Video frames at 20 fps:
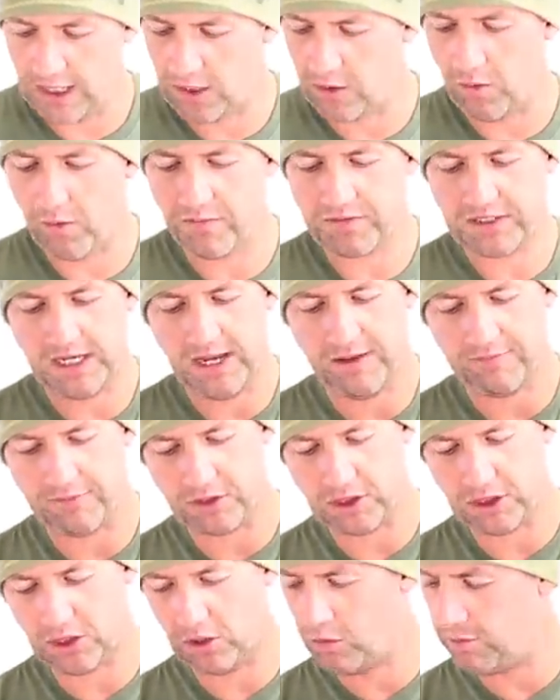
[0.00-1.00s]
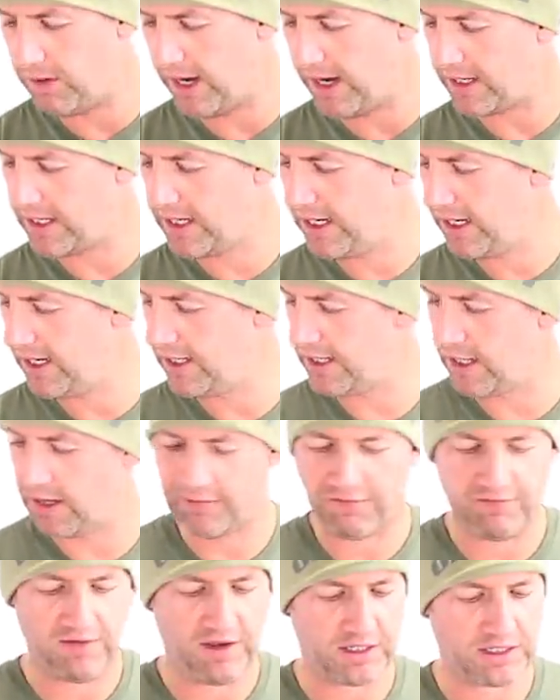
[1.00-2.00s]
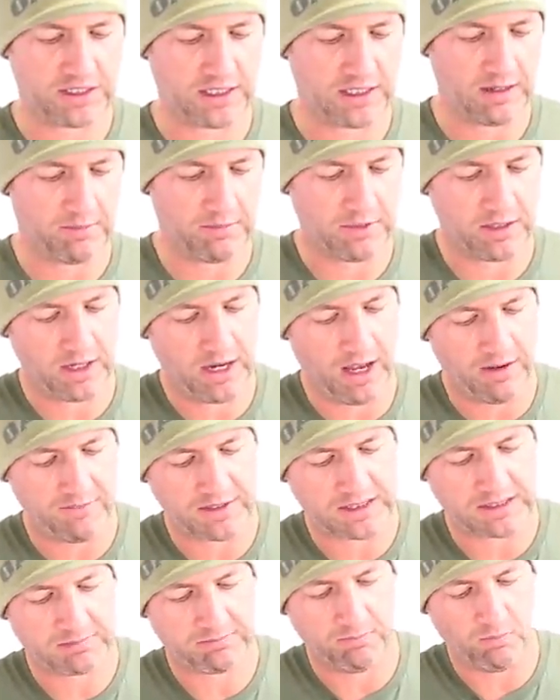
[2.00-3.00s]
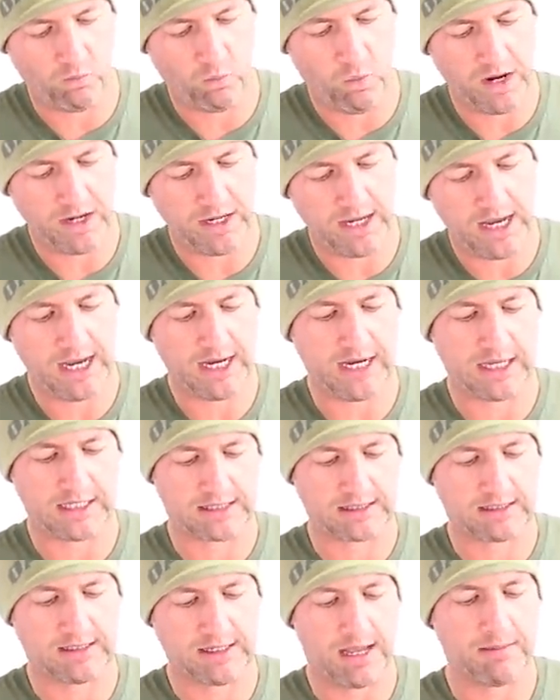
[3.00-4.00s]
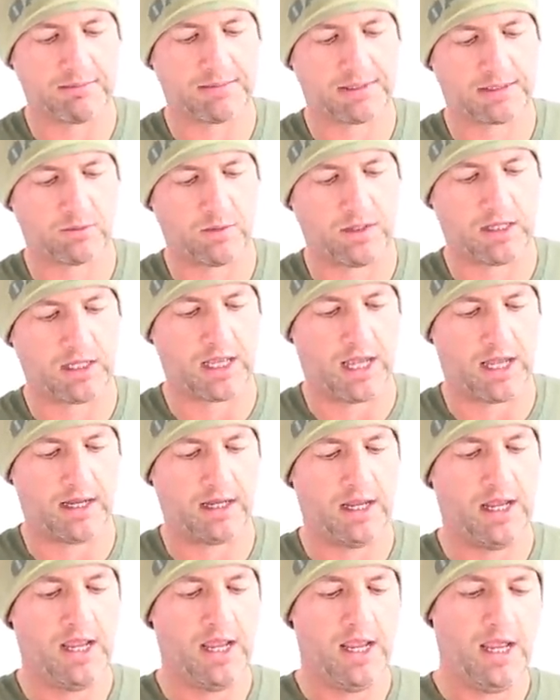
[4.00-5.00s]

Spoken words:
You obviously have the two back here that are fitted to the gun, but you have one here that comes with the gun.